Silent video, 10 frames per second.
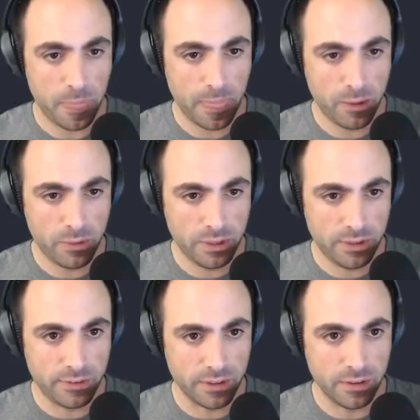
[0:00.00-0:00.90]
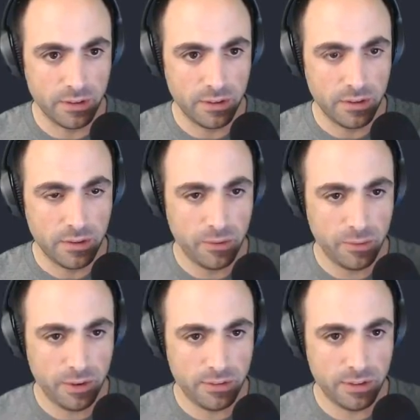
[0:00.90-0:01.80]
Where is it?
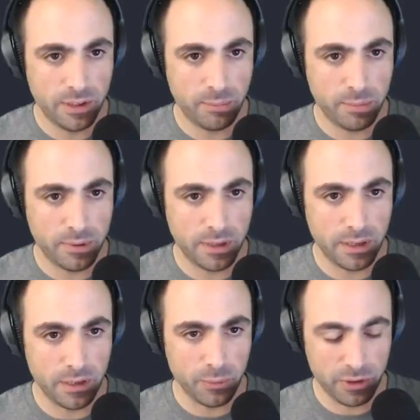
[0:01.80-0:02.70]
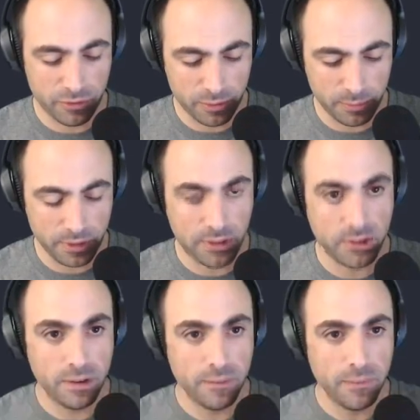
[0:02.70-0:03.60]
Why does it keep getting away from me?
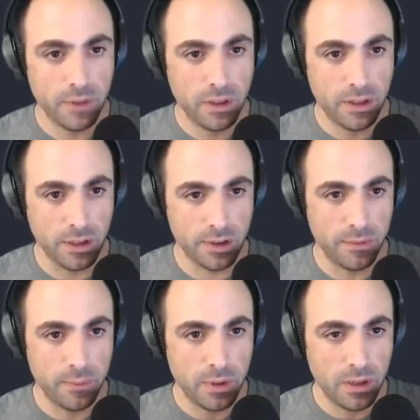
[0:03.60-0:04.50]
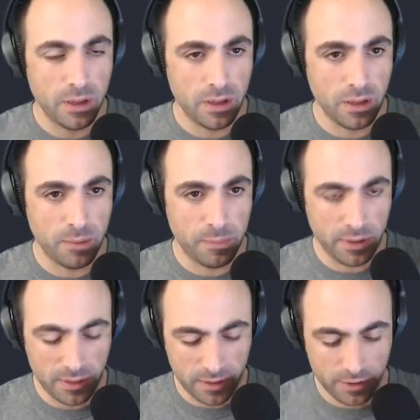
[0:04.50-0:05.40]
Here.
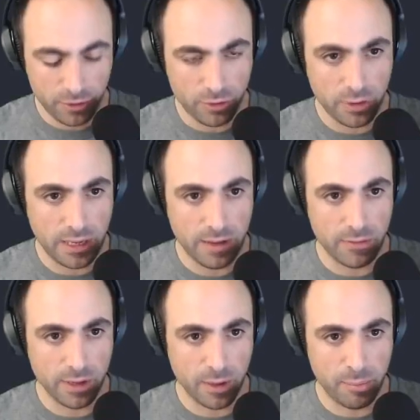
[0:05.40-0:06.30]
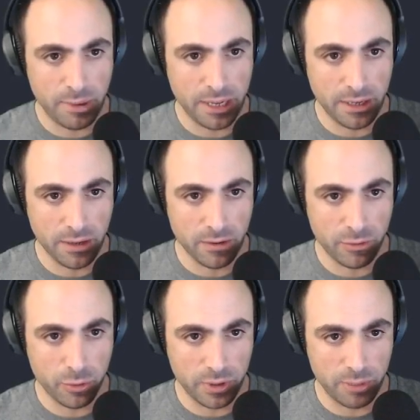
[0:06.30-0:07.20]
And then this should have like a padding of
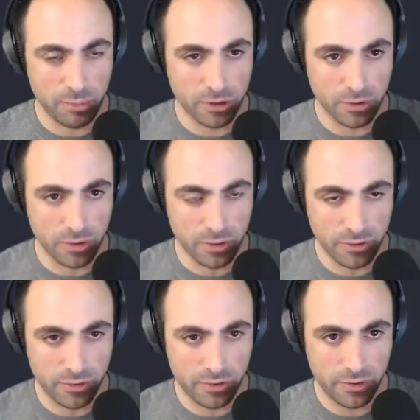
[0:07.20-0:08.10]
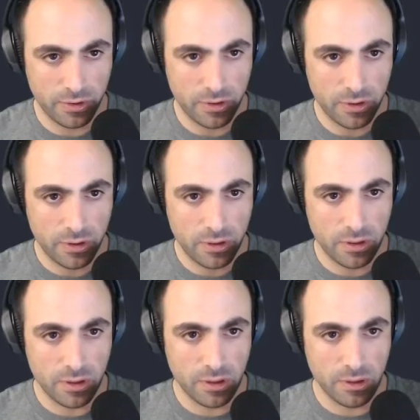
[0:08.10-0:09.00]
20 pixels.
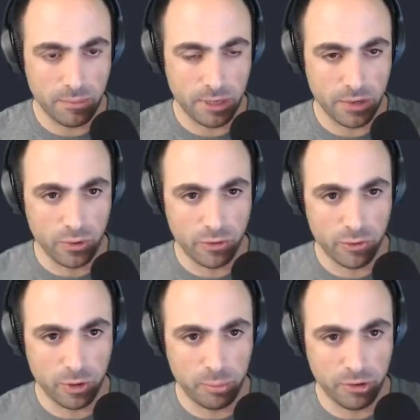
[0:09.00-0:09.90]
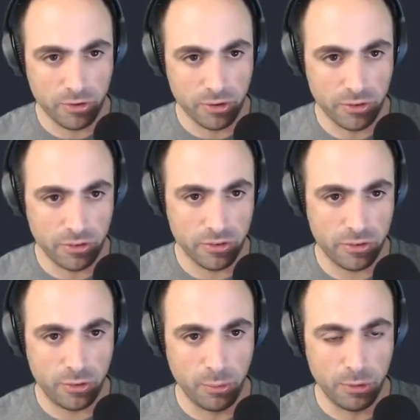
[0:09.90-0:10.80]
I don't know if 20 pixels is
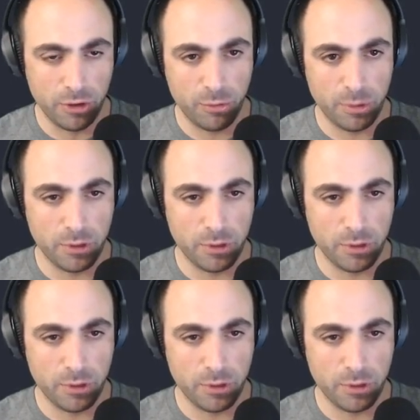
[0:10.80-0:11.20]
too much, but